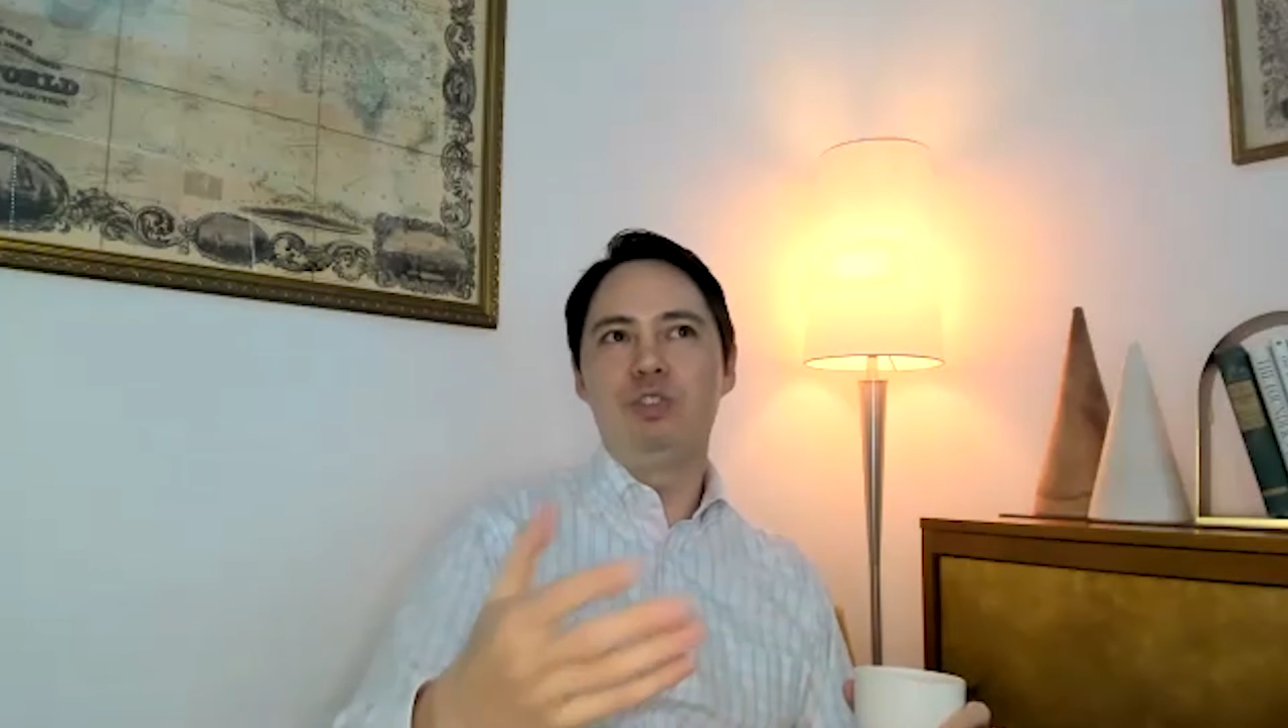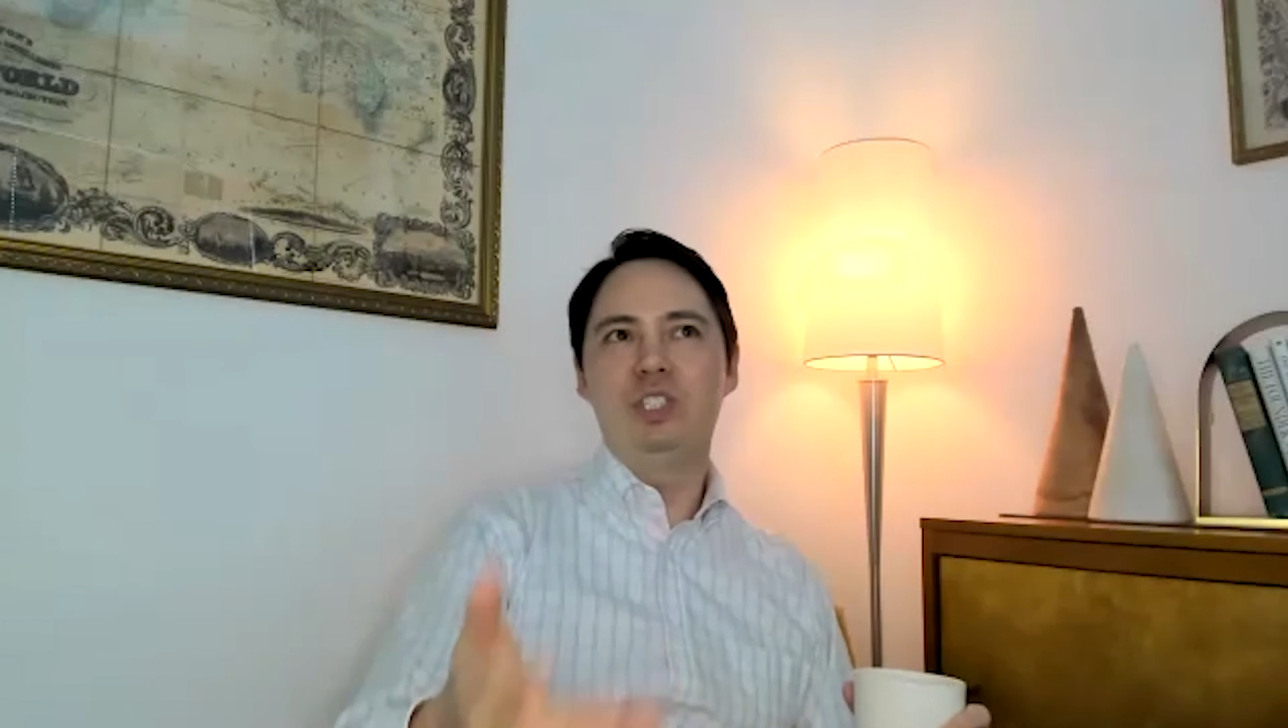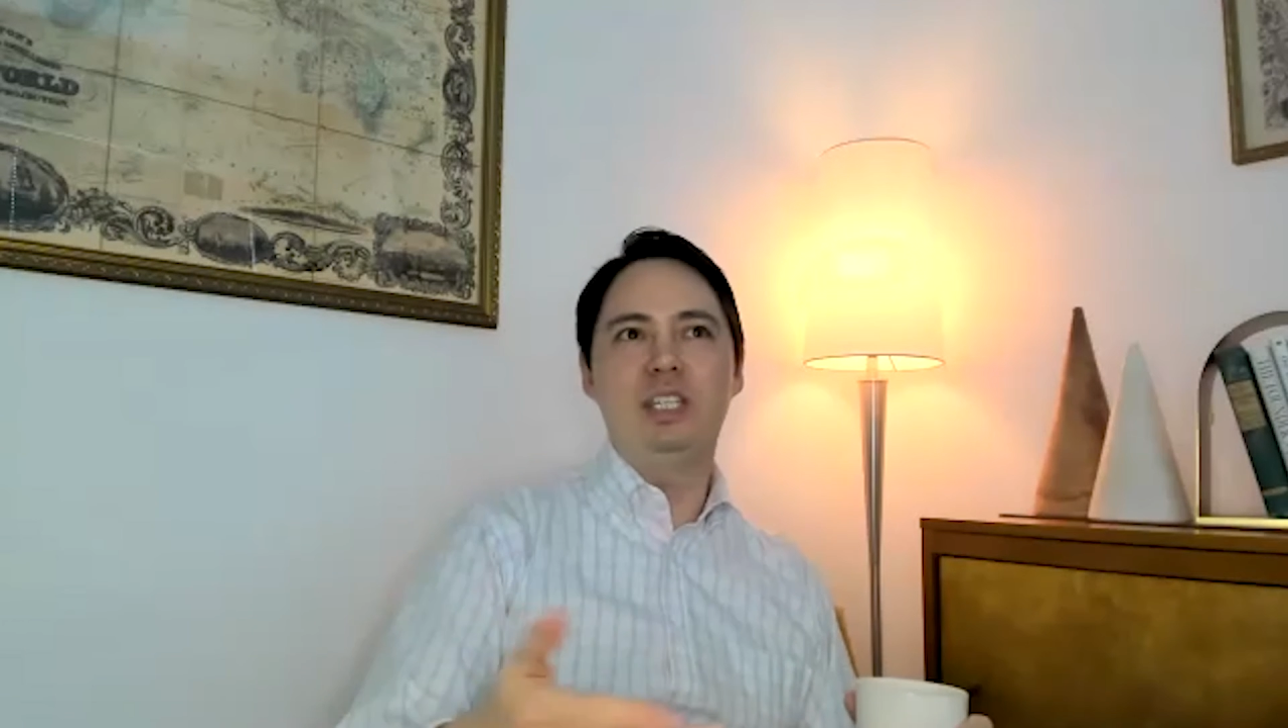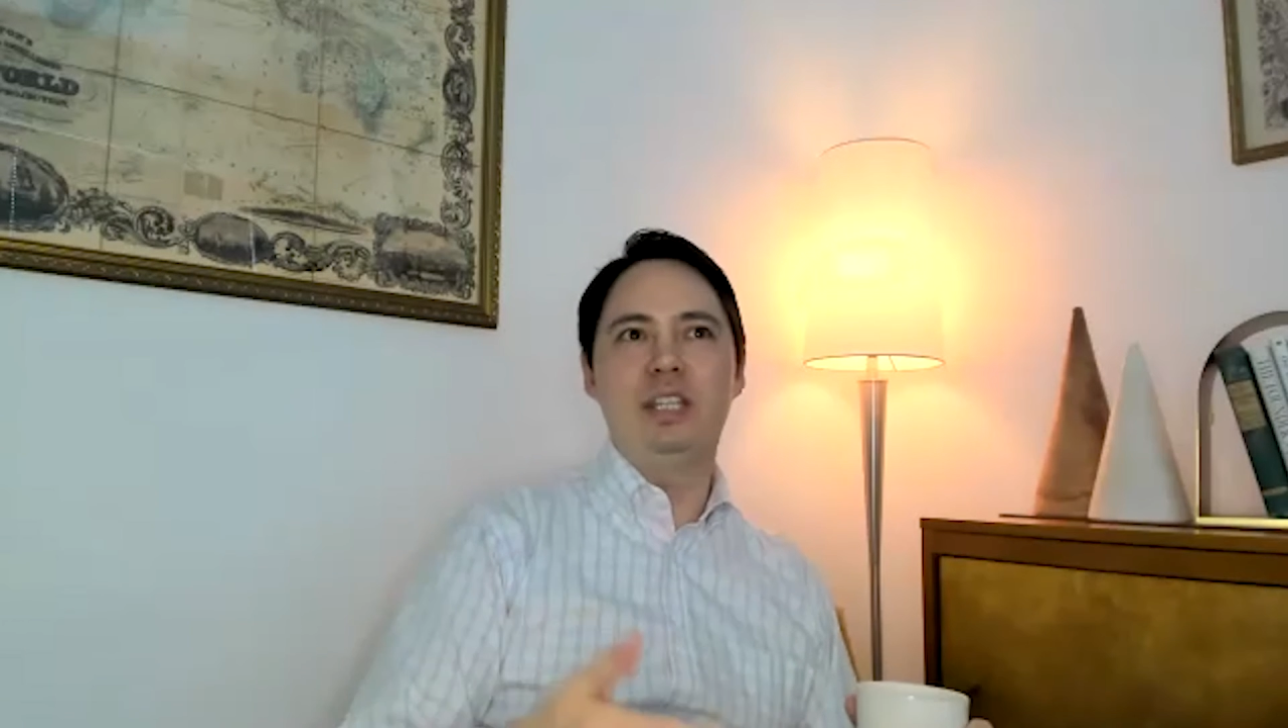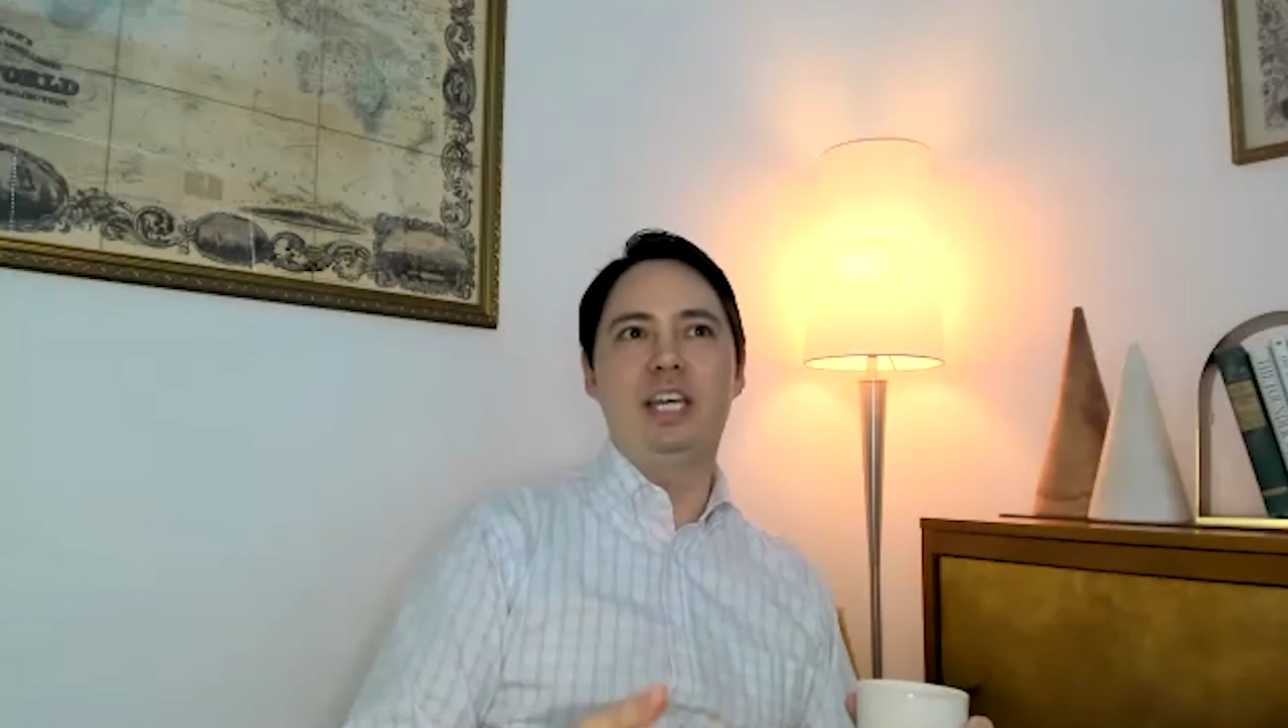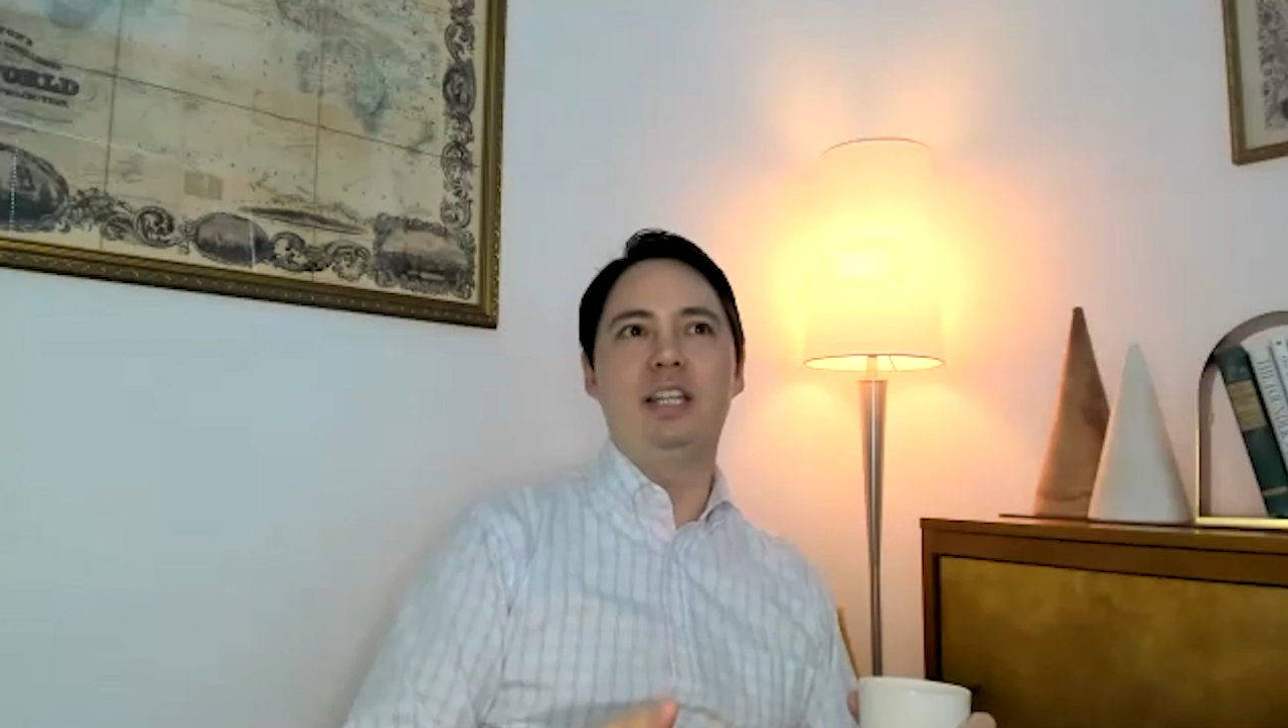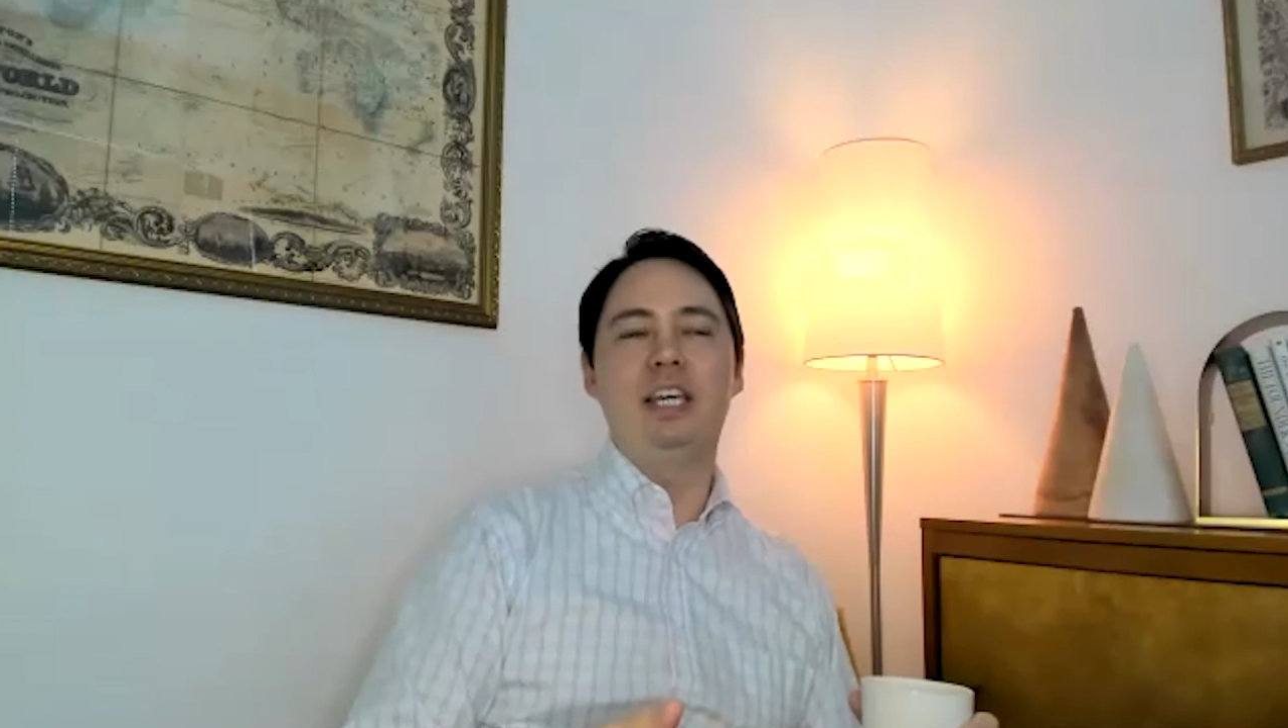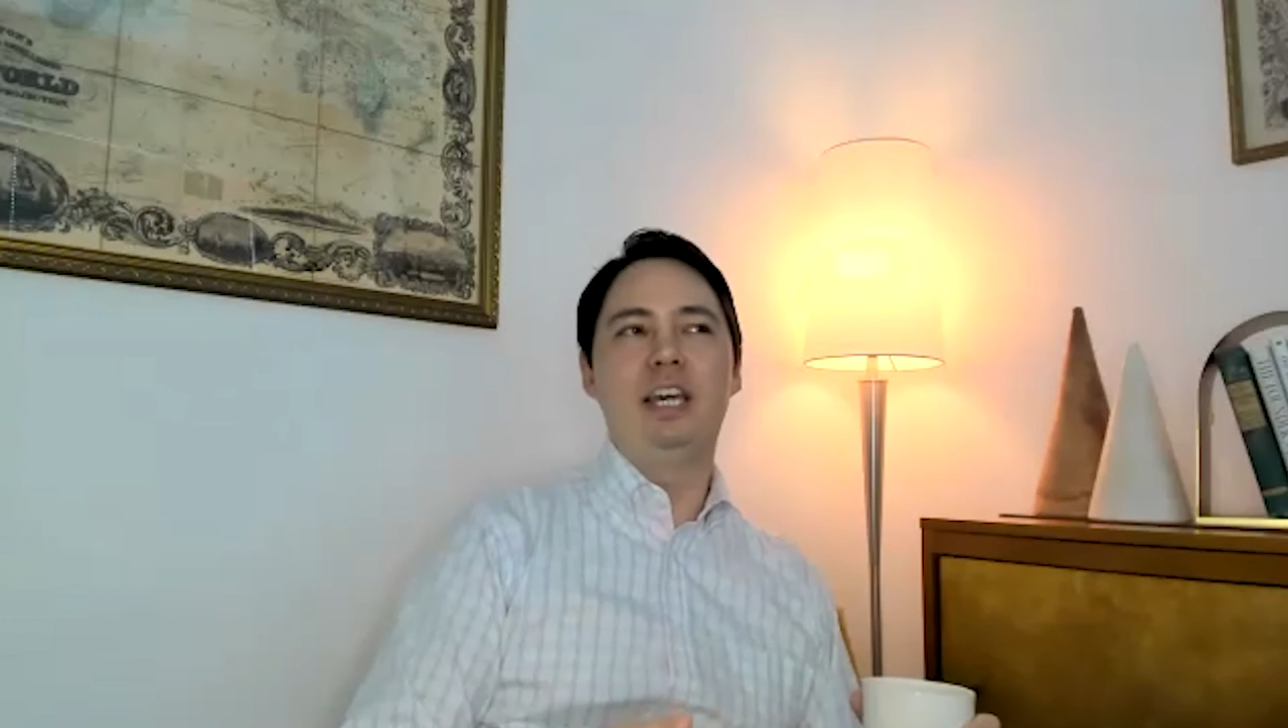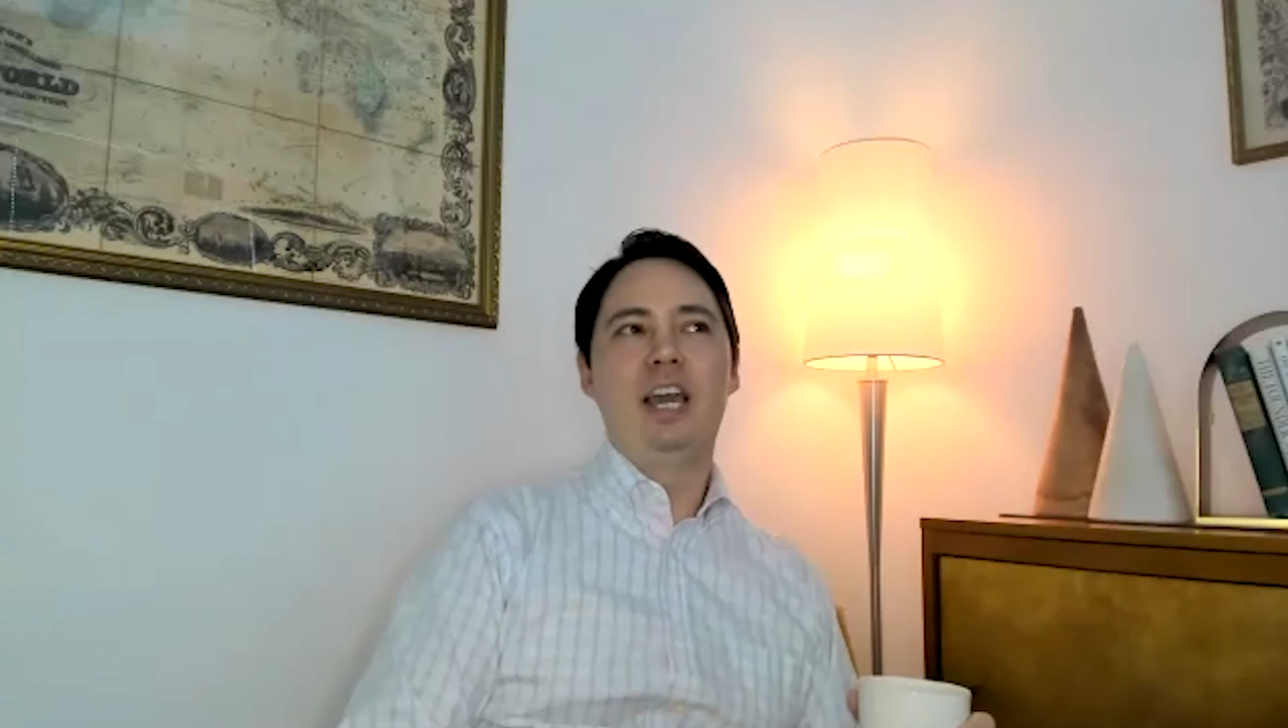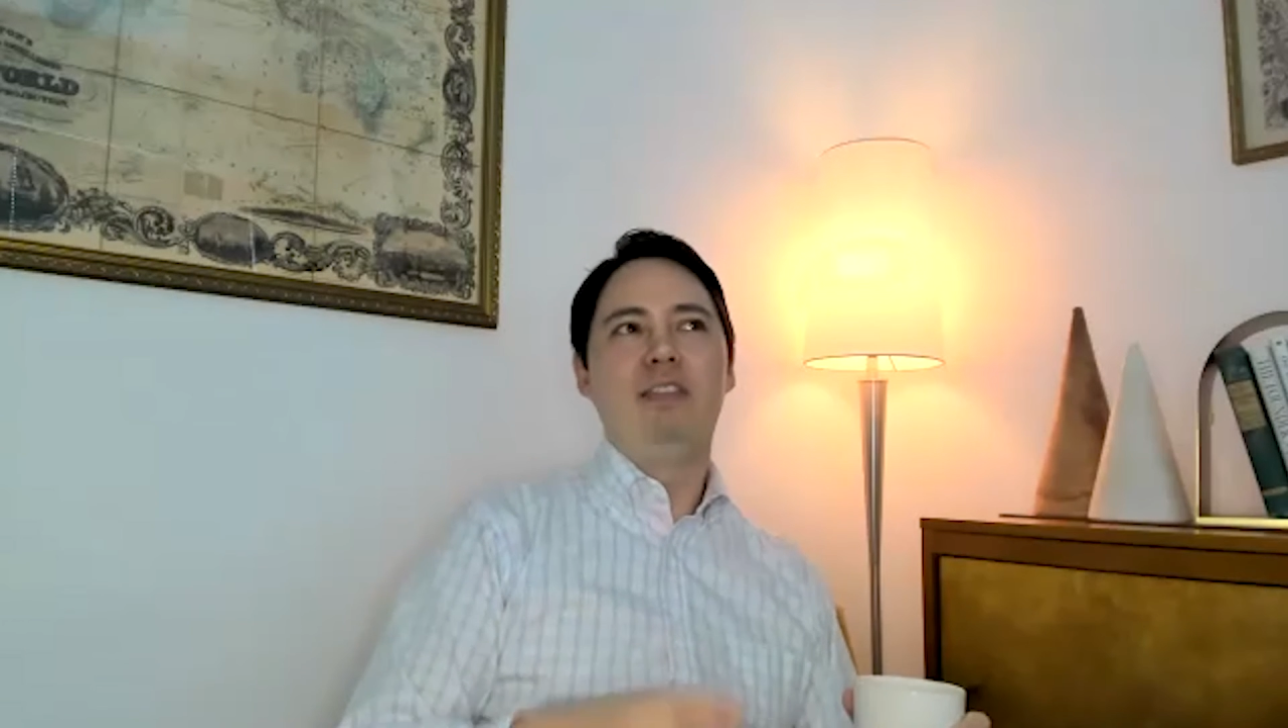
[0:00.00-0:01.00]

seen lately